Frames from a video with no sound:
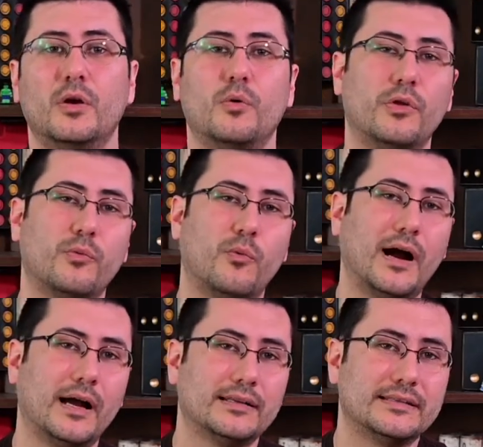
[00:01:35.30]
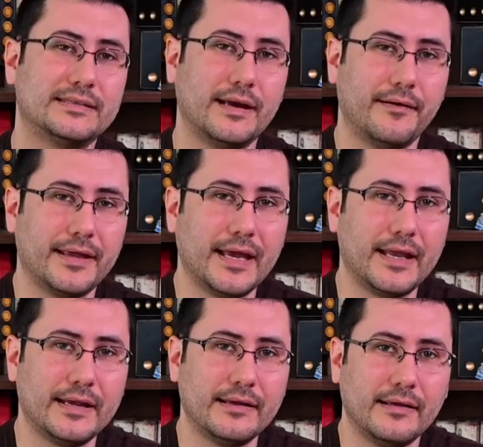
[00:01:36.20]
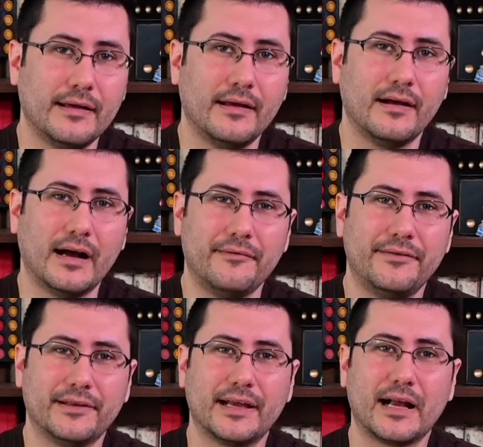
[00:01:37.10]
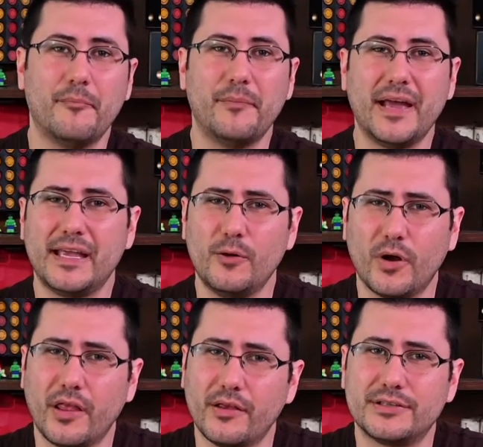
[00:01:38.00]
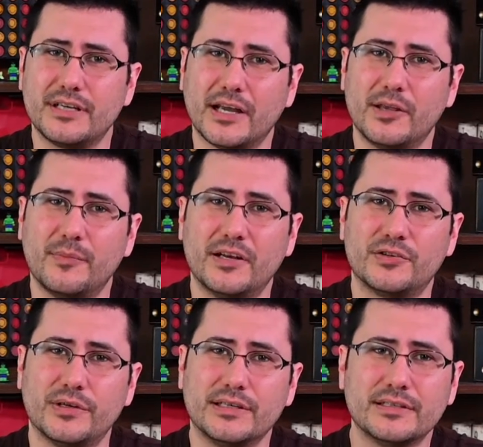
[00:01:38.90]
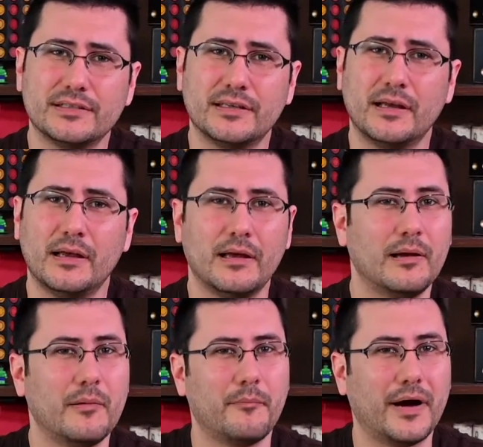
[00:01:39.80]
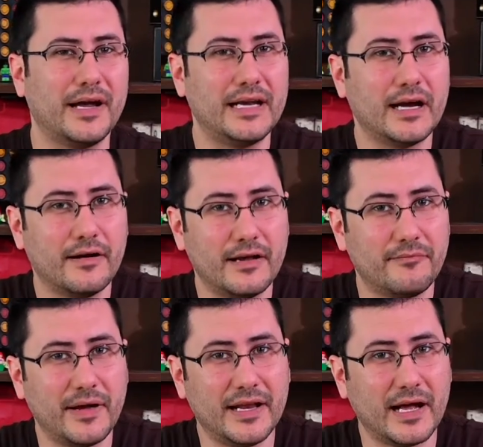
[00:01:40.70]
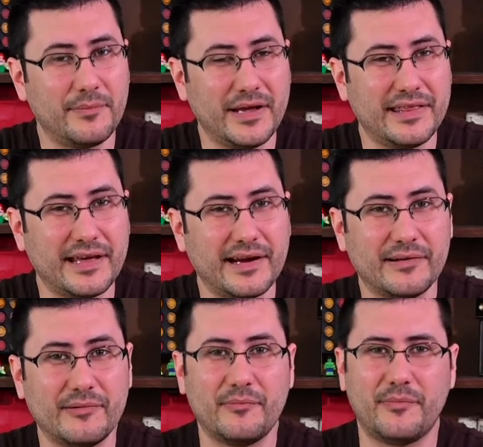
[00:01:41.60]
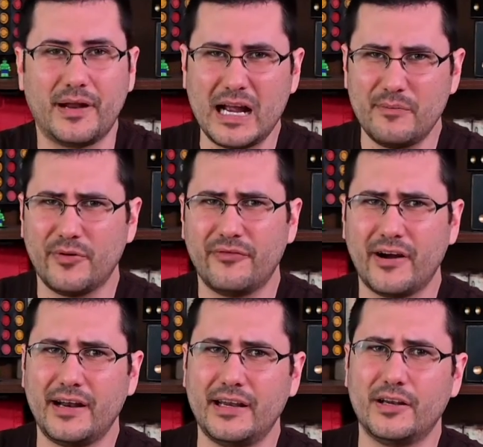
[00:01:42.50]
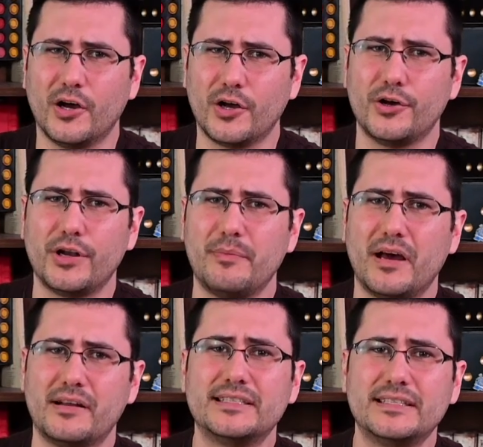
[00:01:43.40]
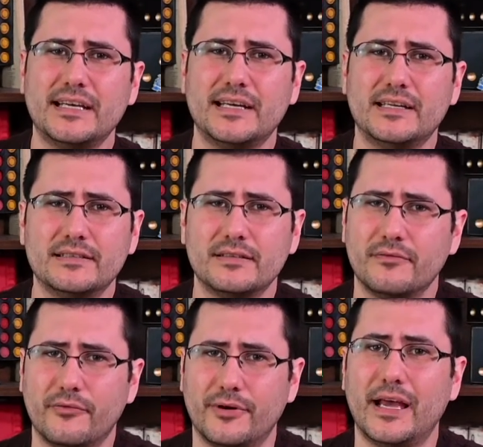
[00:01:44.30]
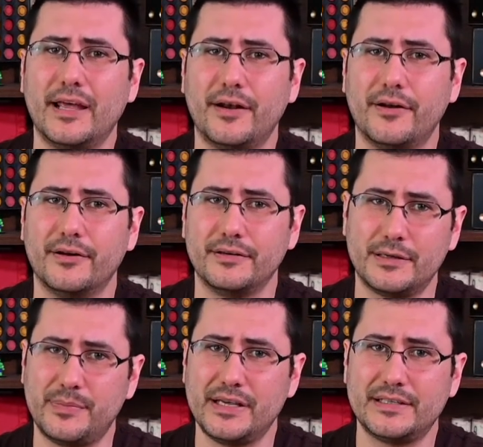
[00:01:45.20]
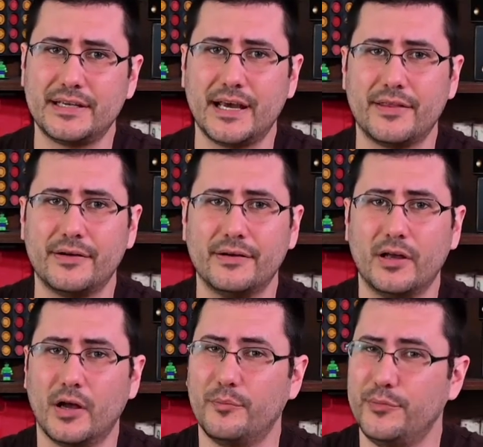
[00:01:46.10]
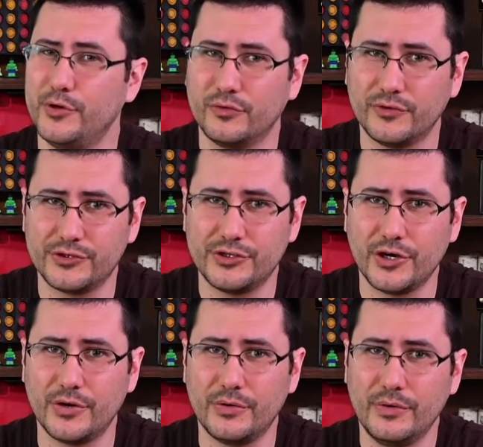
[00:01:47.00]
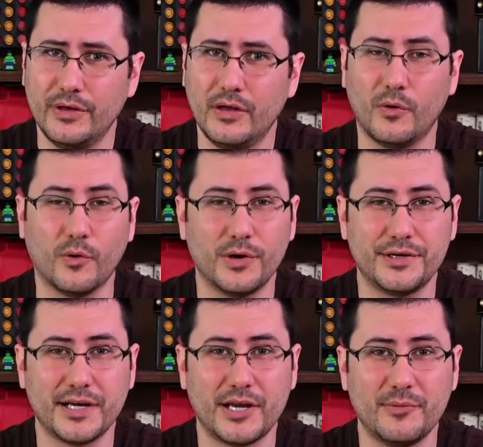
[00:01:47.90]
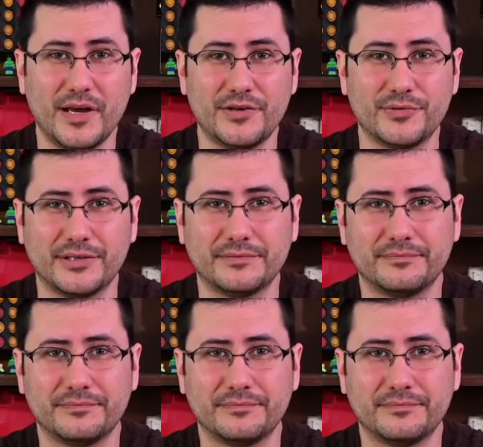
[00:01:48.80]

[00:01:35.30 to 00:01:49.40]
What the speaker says: With Wild Serengeti, I feel like I'm making one of those documentaries. My narrative may not be there, but I am providing a good amount of scenes for an editor to piece together a beautiful show or documentary.